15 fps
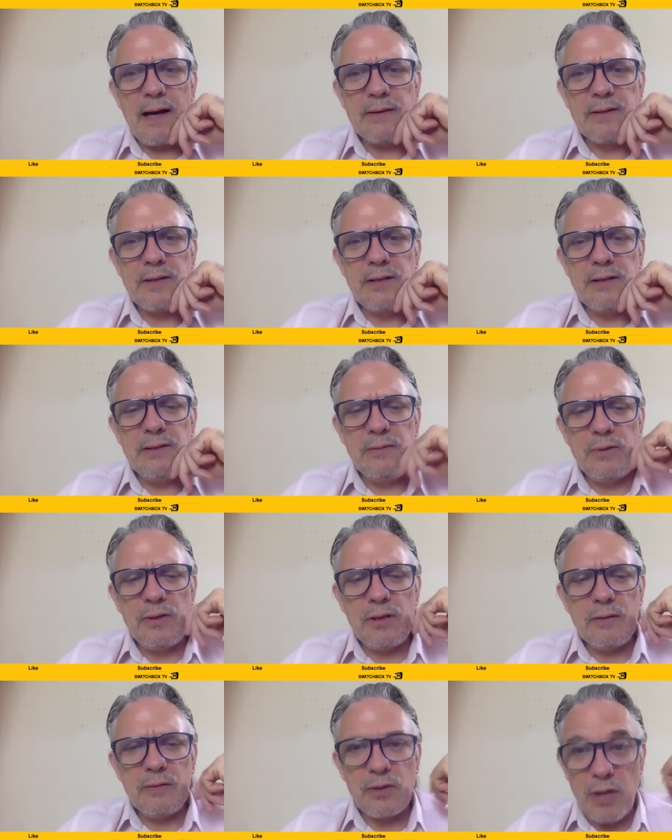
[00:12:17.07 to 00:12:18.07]
do
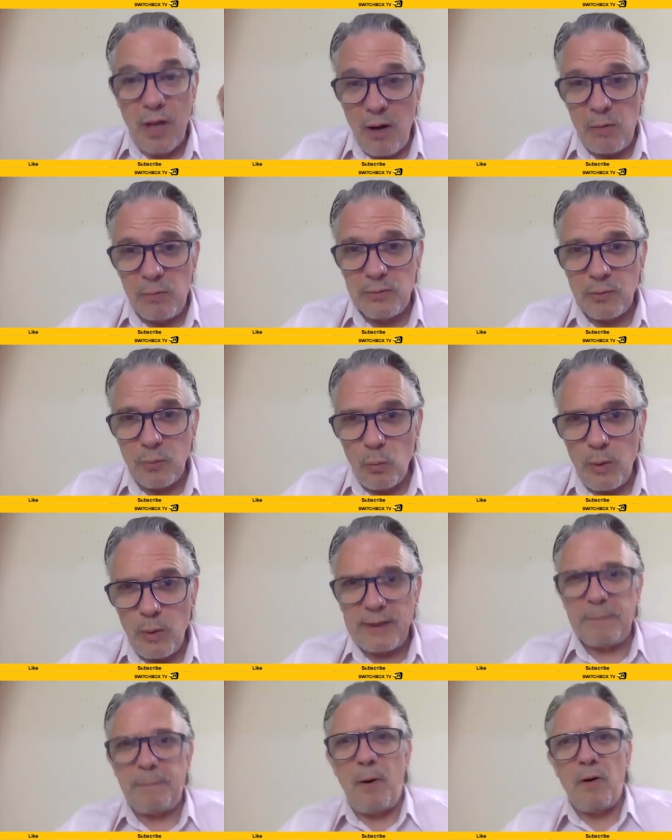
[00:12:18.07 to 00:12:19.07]
shows
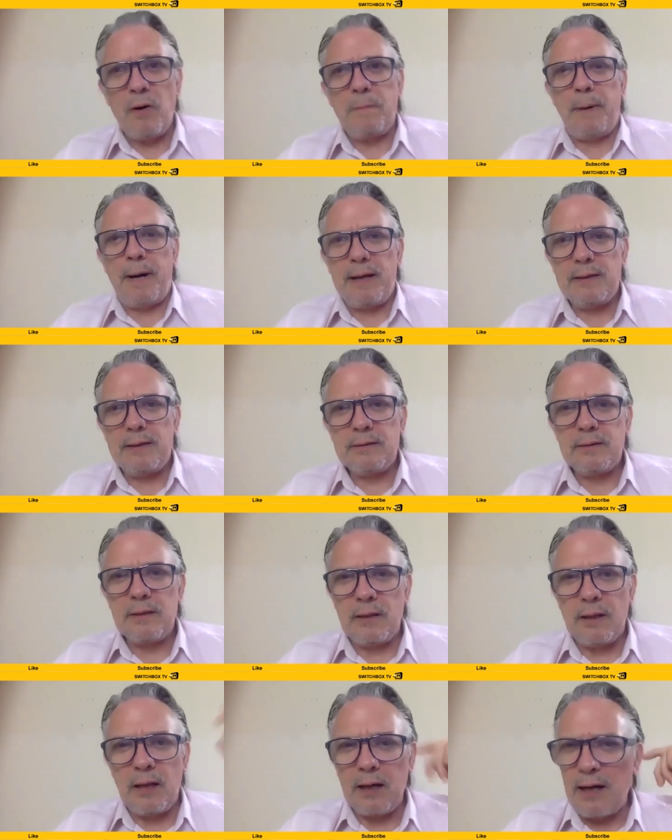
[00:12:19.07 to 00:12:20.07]
with punk bands?
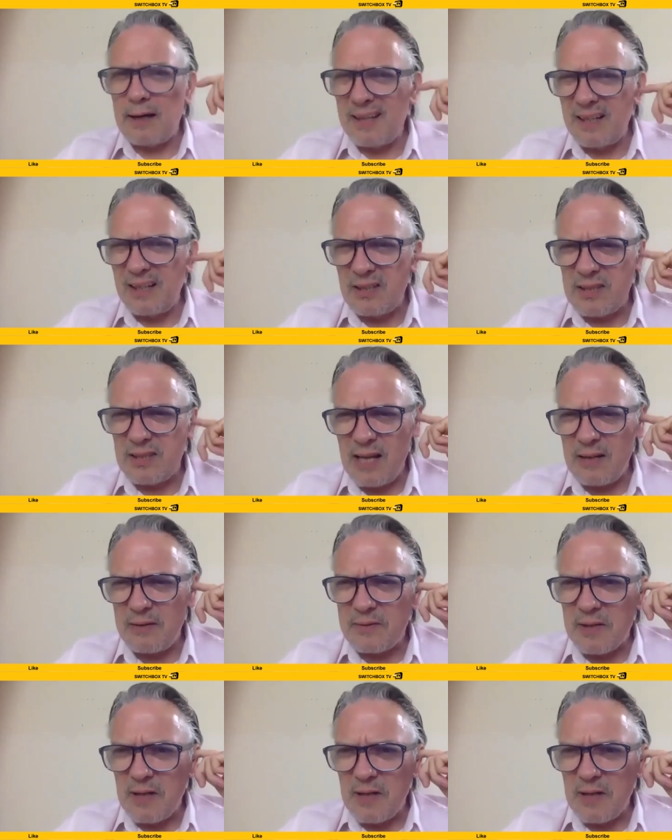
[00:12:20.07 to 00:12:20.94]
Like I think you said.